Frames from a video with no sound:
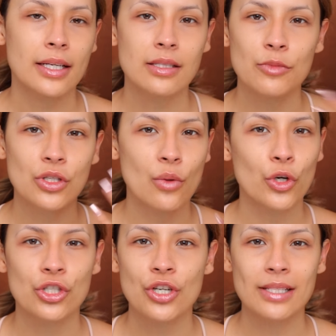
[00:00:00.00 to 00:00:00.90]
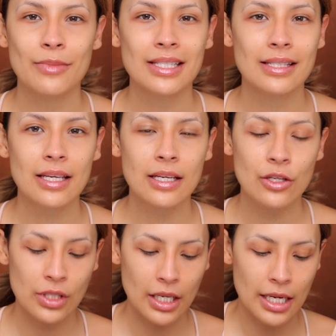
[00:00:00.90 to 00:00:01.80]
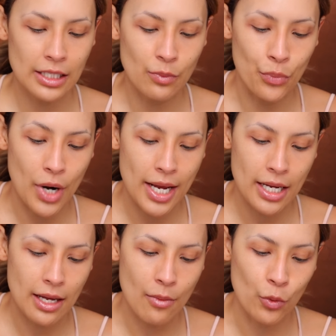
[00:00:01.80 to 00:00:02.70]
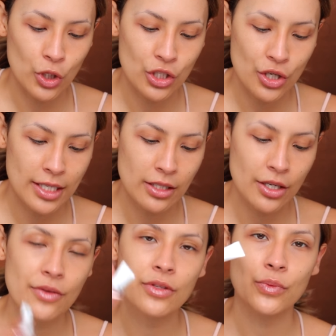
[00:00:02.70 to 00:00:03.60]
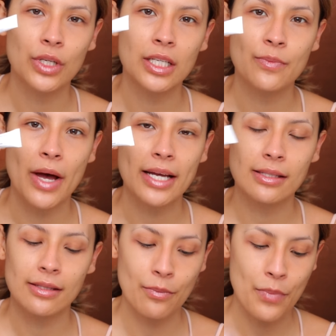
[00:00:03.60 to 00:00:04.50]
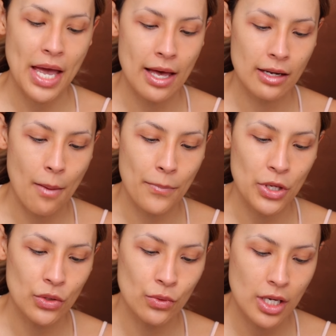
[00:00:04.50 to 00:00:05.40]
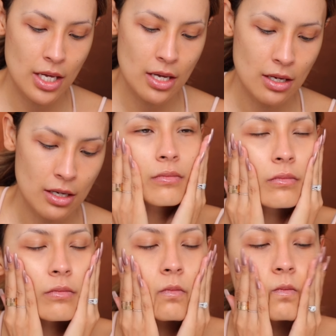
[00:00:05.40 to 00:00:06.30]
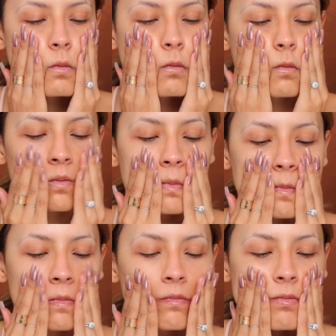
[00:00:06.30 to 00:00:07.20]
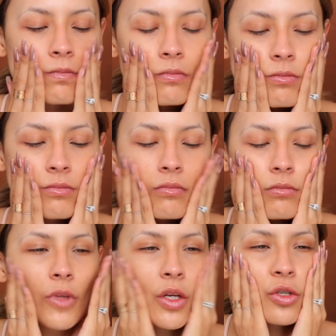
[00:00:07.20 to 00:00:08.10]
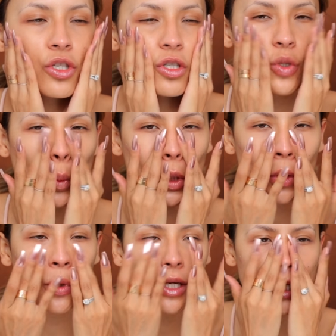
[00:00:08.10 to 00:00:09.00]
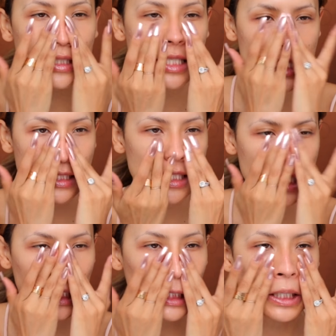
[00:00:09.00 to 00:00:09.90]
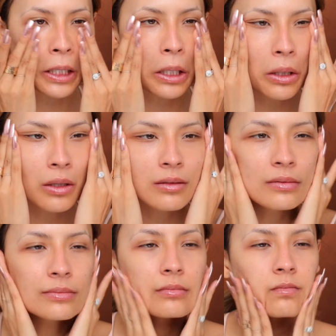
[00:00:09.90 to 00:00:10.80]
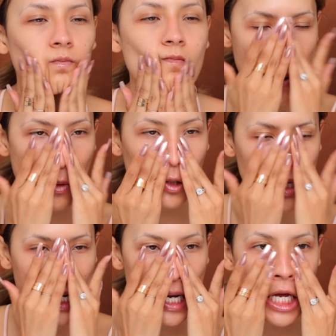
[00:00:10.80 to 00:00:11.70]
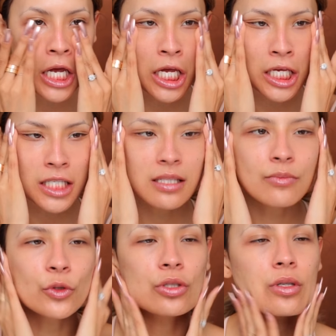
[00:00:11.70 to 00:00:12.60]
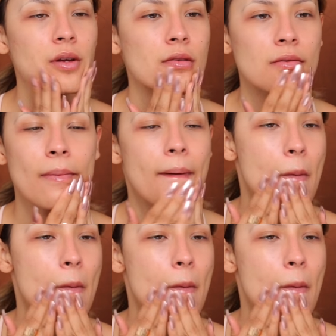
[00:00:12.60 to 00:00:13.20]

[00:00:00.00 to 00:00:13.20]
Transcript: Next, I'm just gonna moisturize my skin using a nice brightening moisturizer. This one is by Sympan Beauty. It's one moisture cream. And just really work it into the skin here. I want to be nice and moisturized.